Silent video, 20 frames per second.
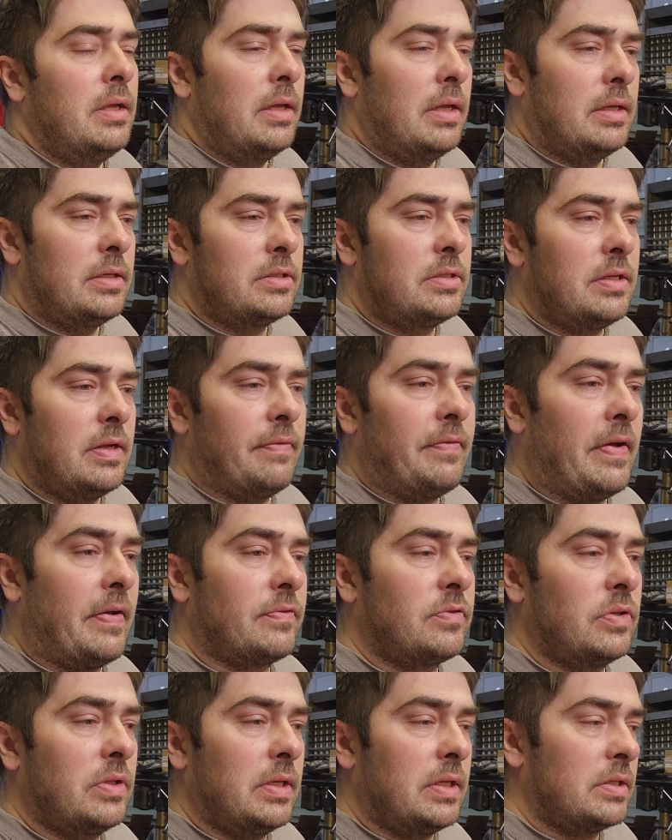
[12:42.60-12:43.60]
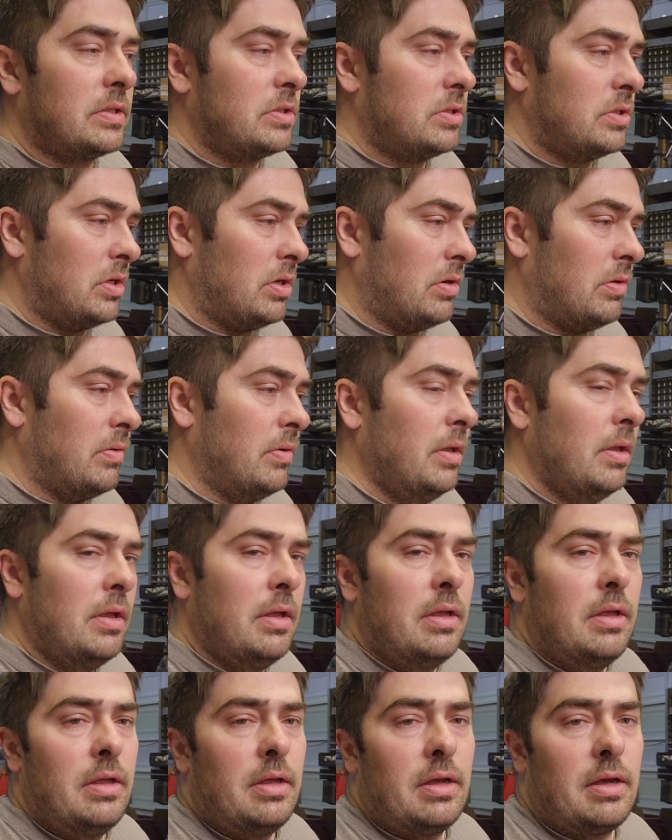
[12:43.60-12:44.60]
and stuff after this. So
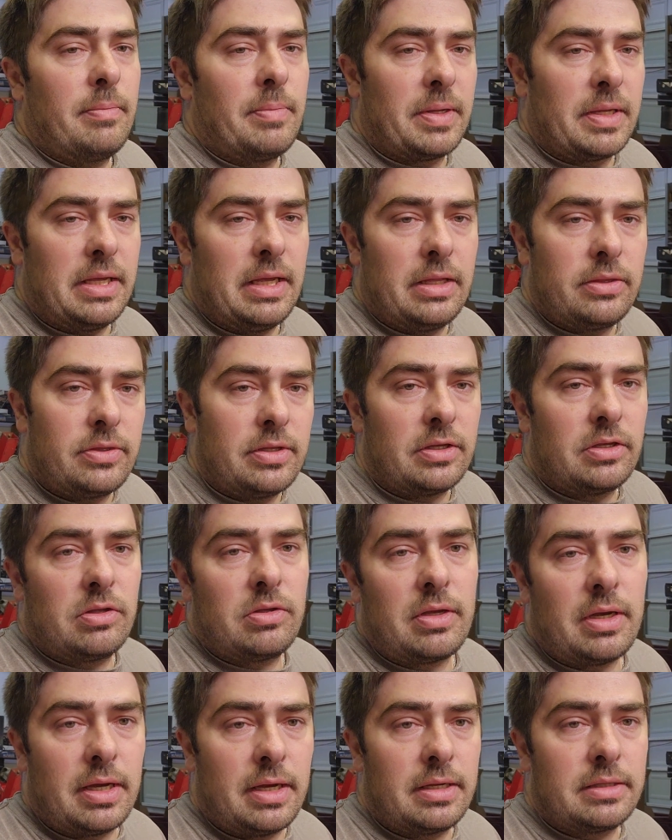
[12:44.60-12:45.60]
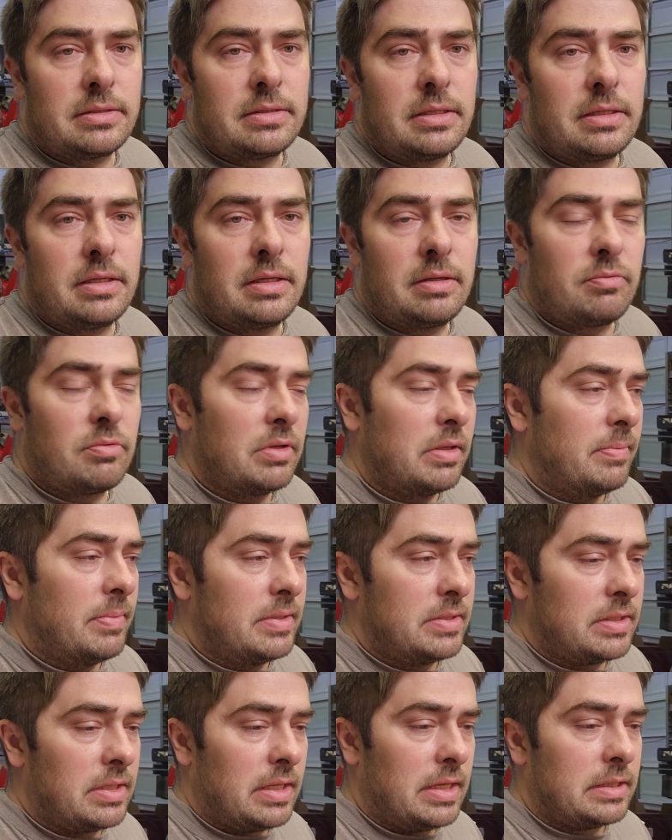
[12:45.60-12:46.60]
again, thank you guys. It really
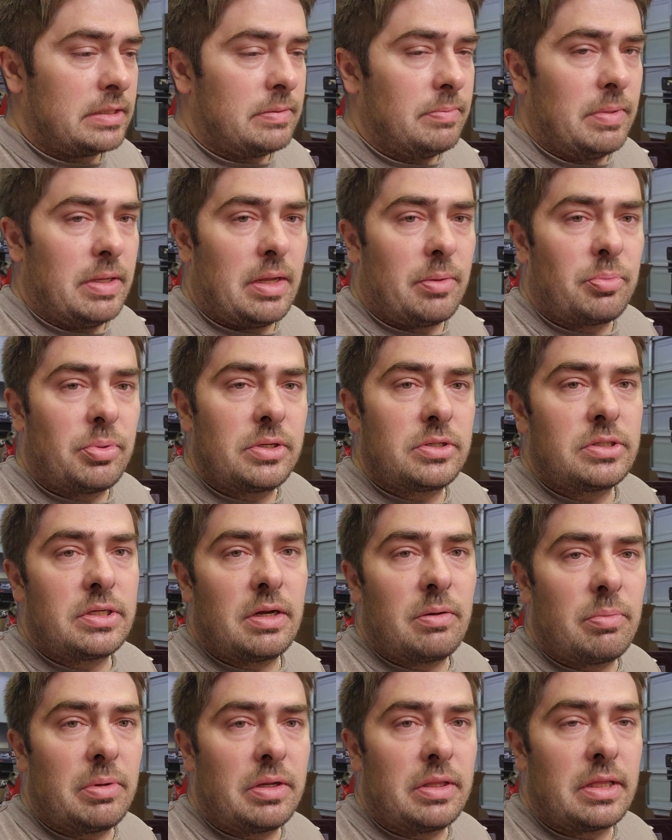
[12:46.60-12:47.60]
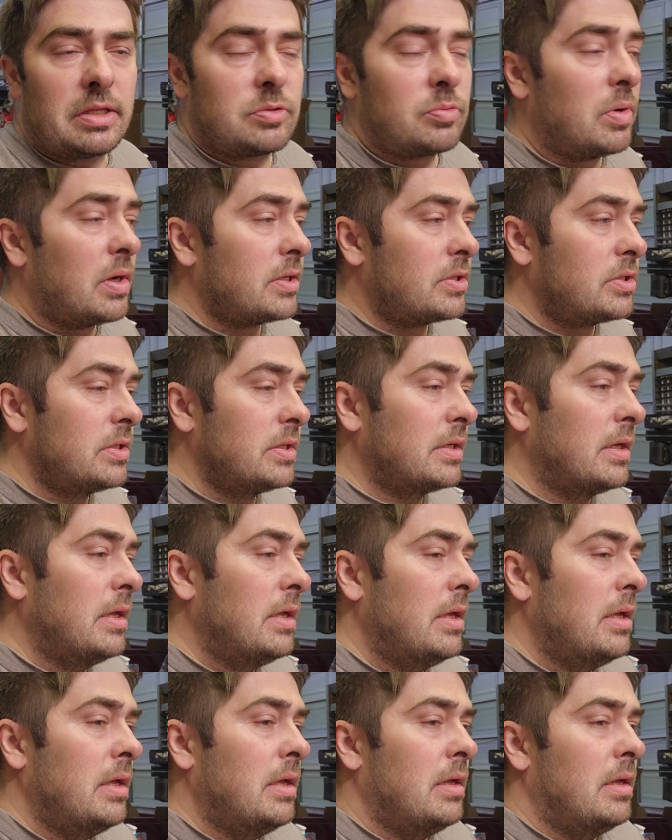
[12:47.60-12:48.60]
means a lot to me. I appreciate everybody that's watching.
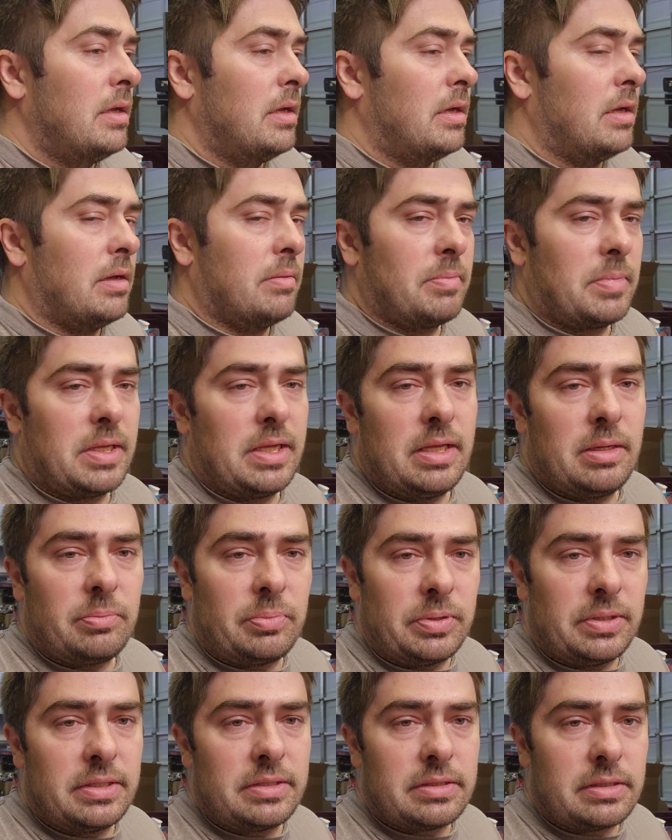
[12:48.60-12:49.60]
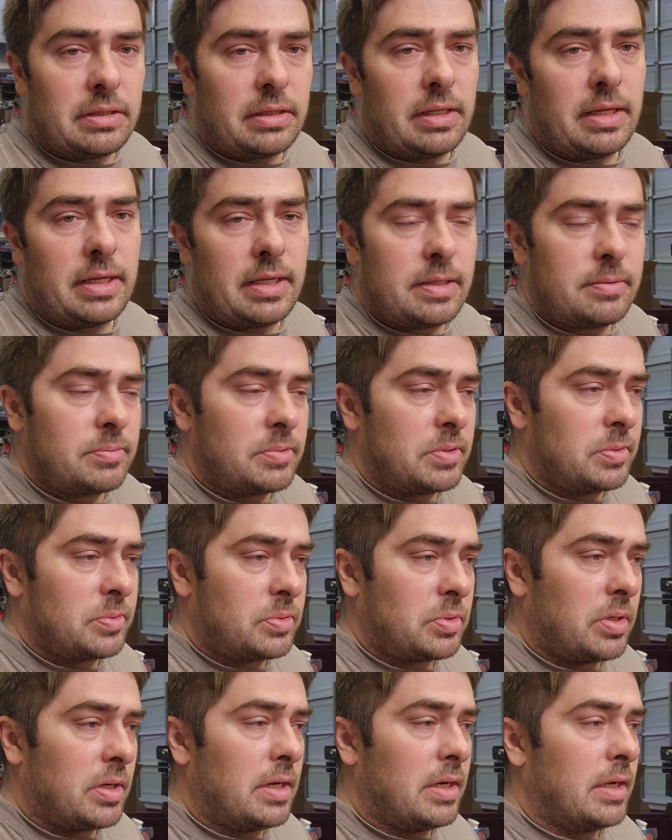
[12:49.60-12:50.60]
Again, please like and
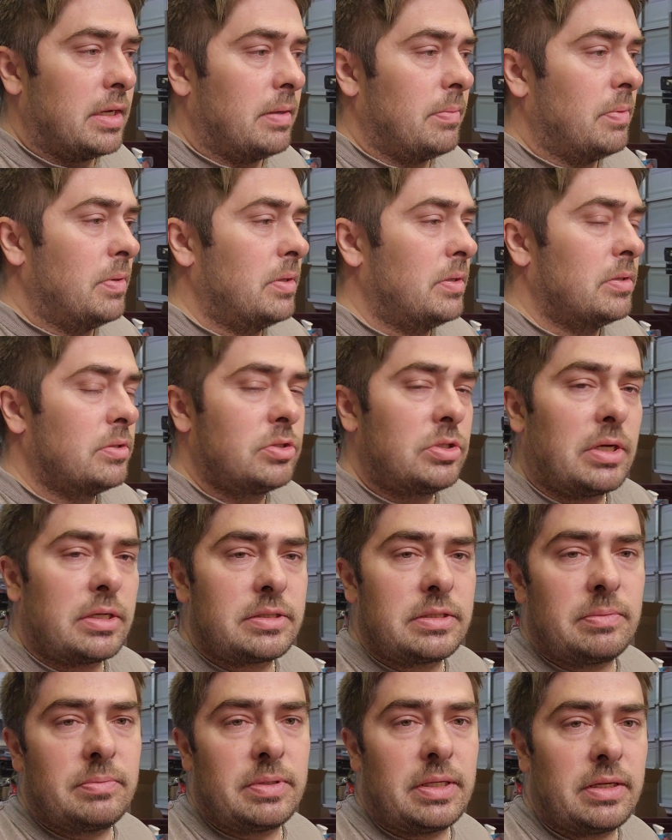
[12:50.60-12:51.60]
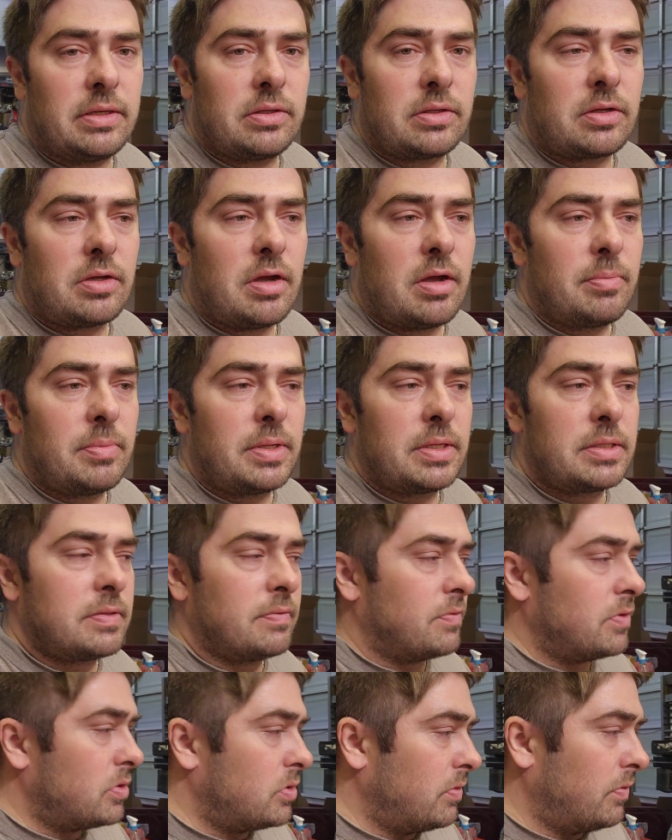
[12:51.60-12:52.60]
subscribe. Drop something down in the comments
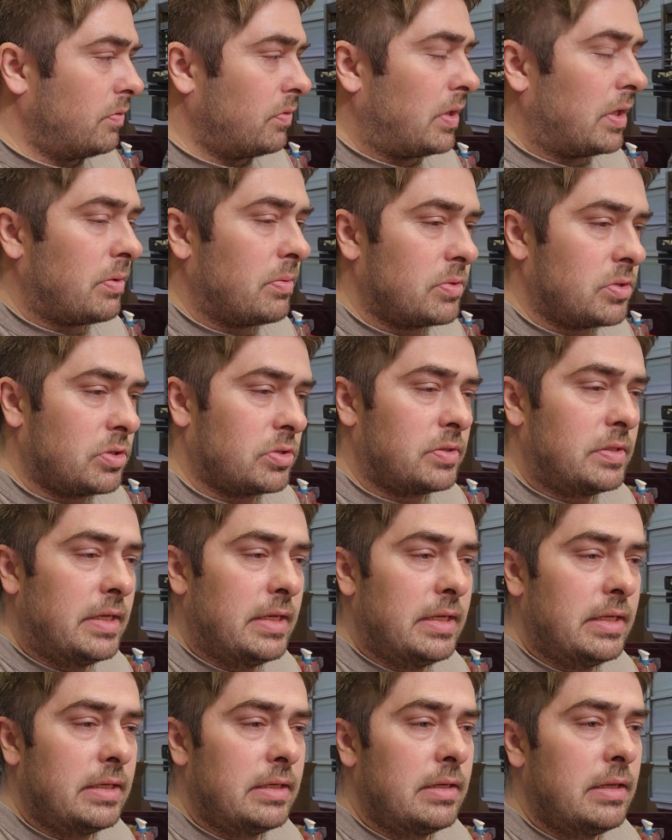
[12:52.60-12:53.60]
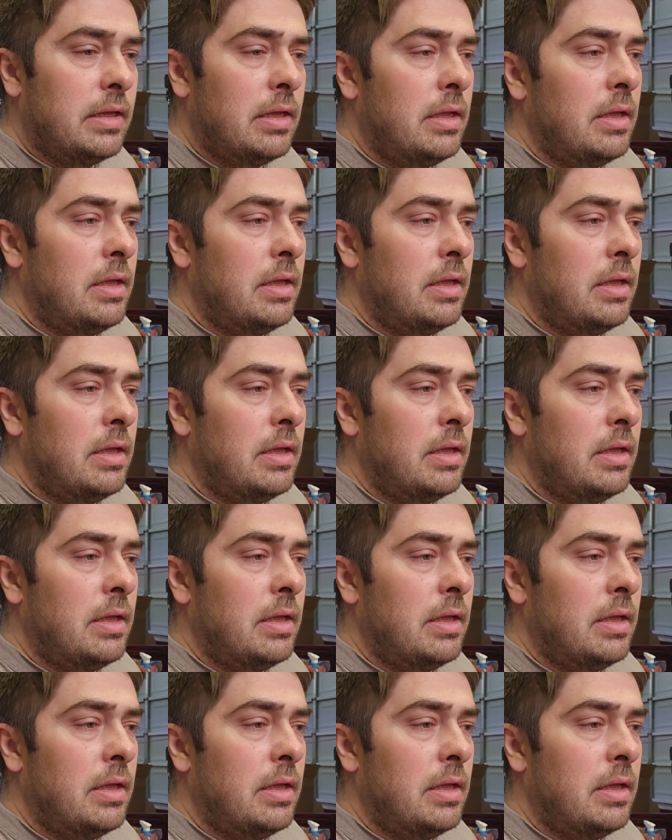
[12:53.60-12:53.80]
if you like what you're seeing,